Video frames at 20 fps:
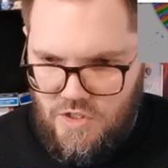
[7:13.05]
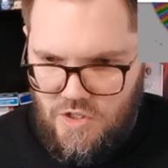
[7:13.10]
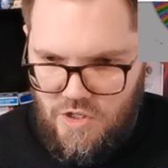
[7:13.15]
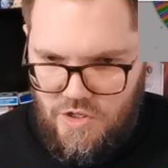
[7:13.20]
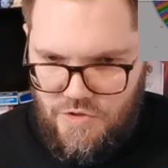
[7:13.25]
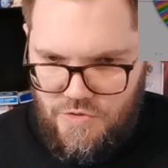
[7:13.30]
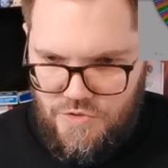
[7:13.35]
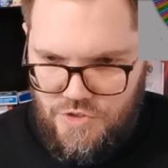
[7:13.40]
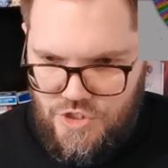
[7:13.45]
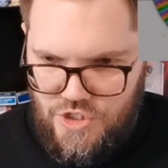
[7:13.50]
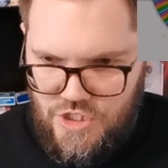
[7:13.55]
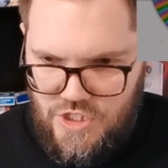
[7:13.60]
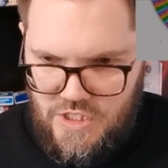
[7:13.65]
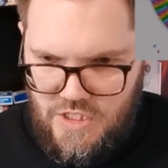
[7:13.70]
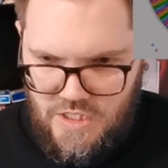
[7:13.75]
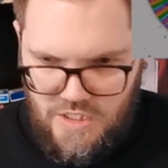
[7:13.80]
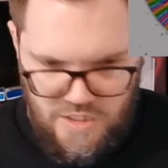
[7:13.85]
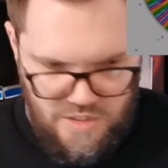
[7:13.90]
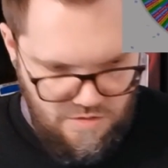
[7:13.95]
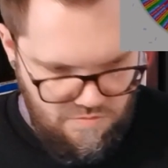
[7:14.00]
Hikaru
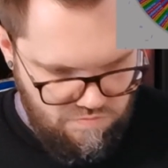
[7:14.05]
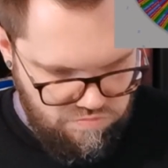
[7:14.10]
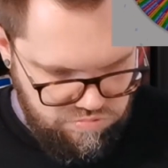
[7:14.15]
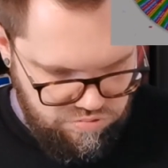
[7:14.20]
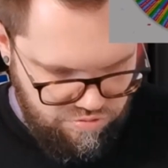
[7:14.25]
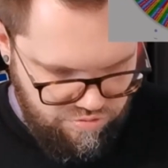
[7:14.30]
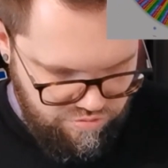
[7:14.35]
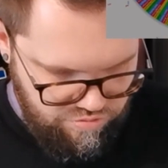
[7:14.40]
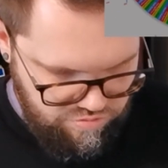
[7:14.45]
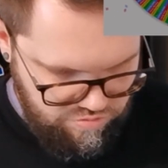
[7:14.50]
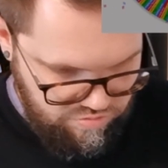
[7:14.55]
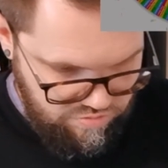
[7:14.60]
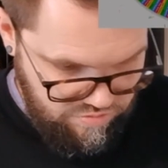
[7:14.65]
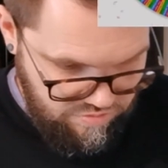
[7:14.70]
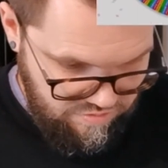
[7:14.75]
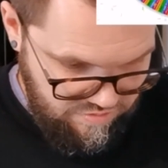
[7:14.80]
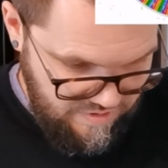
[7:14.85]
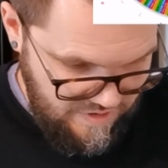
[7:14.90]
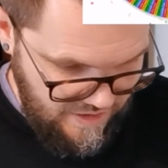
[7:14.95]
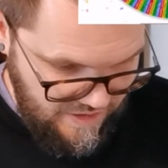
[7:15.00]
Shida.
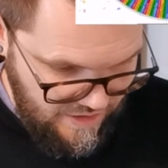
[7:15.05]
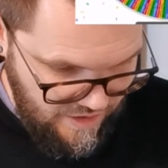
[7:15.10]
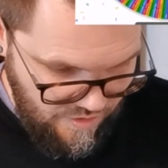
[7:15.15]
I